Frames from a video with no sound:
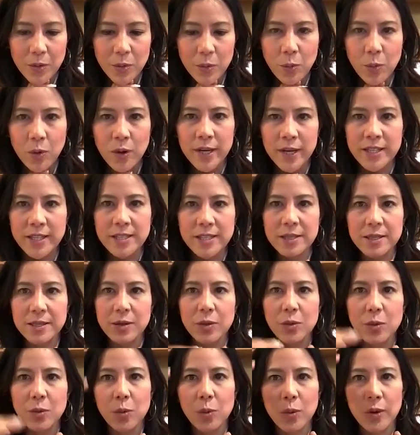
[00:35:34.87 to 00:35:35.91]
what is
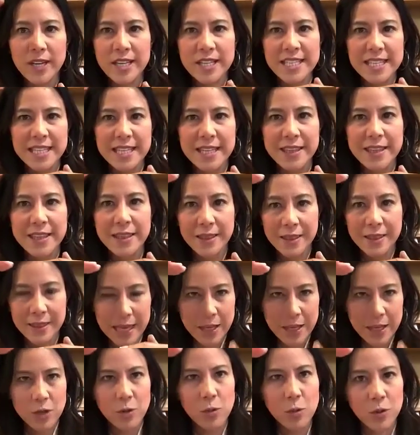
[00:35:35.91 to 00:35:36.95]
what is it
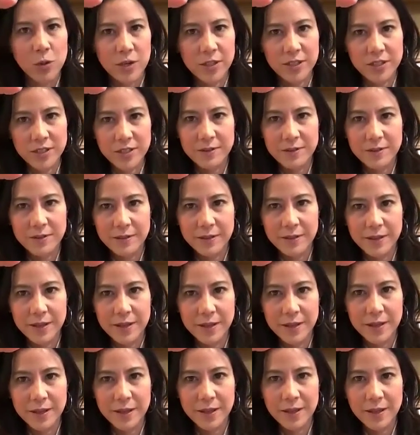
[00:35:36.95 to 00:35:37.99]
that you want?
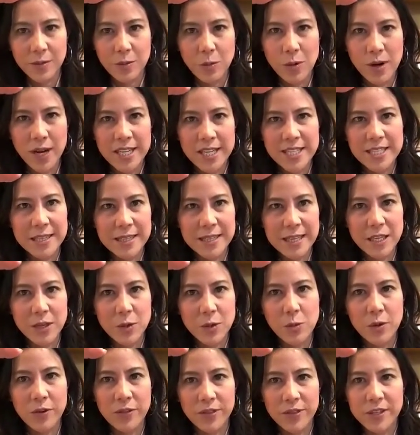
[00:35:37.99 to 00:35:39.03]
Why is it that
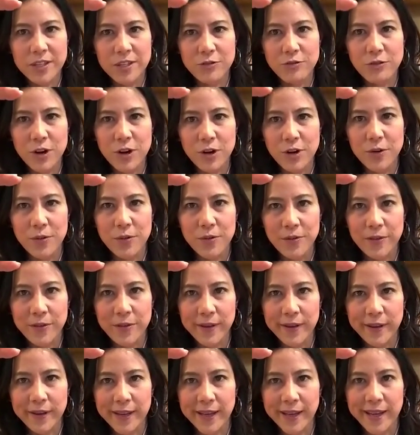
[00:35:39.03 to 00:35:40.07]
you want this role?
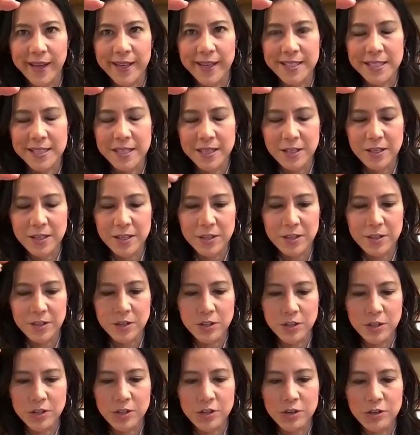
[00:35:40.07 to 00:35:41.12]
Okay, so you
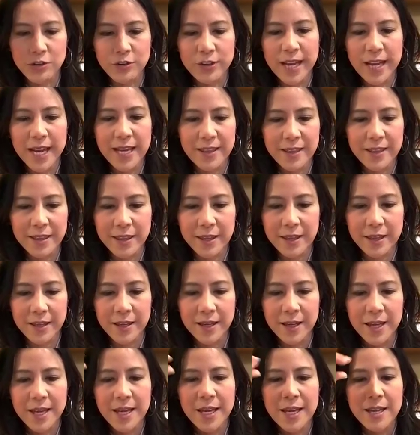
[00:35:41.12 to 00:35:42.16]
you create
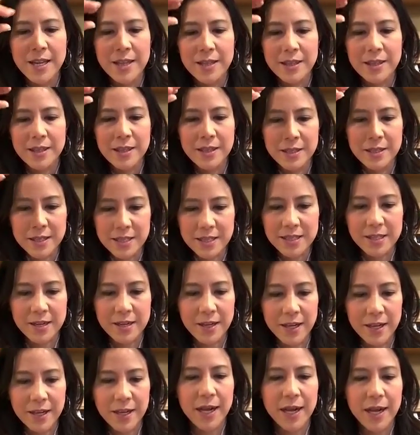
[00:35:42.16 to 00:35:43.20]
the the
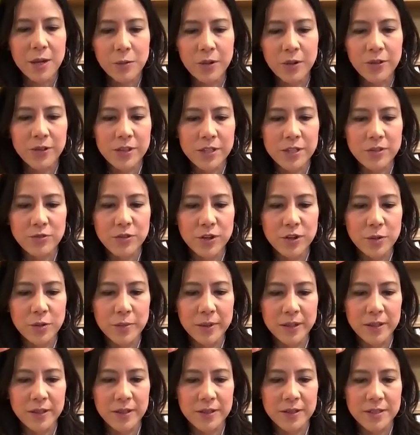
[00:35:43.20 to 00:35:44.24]
desire. I want this role
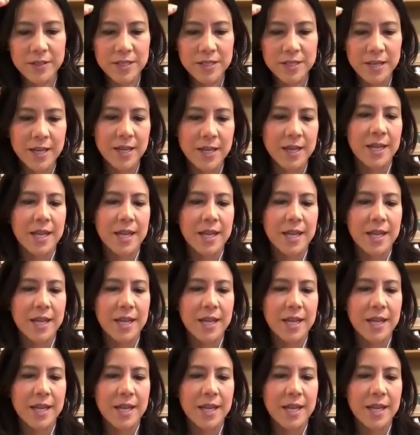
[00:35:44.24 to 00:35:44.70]
because